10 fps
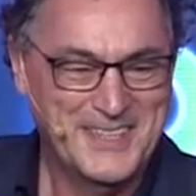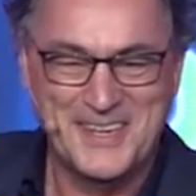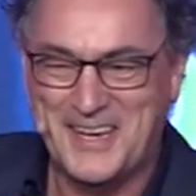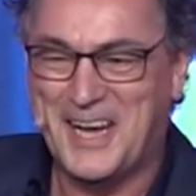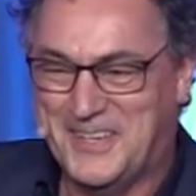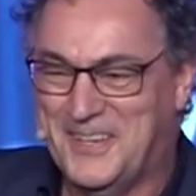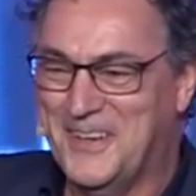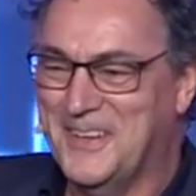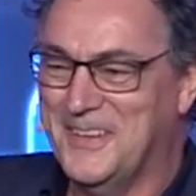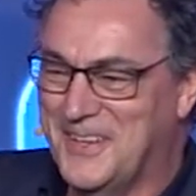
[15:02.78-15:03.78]
Right?
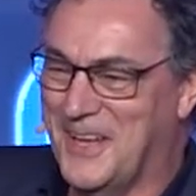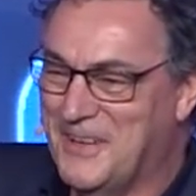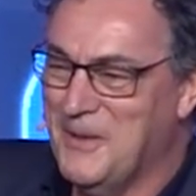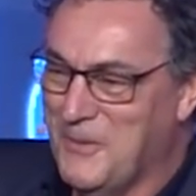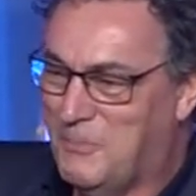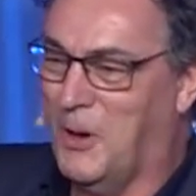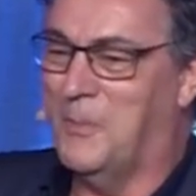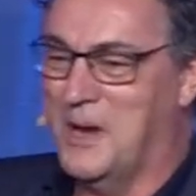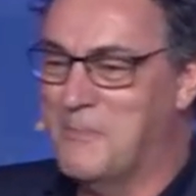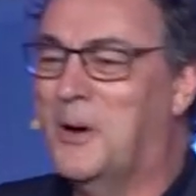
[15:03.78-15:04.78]

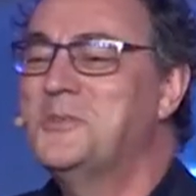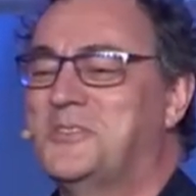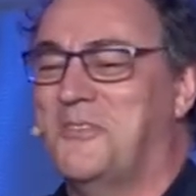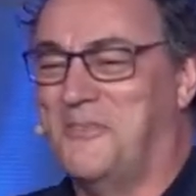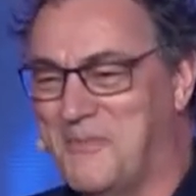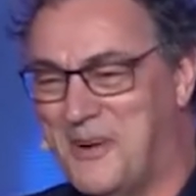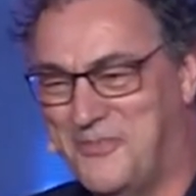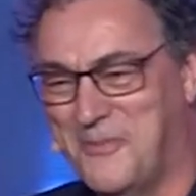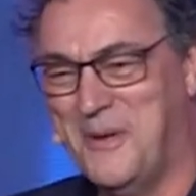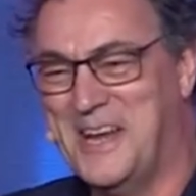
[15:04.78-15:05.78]
Probably most of them are
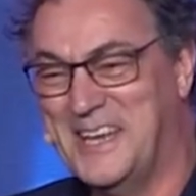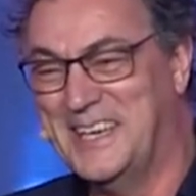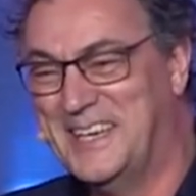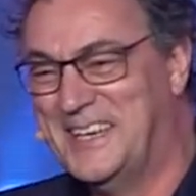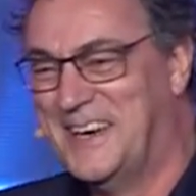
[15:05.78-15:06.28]
from India.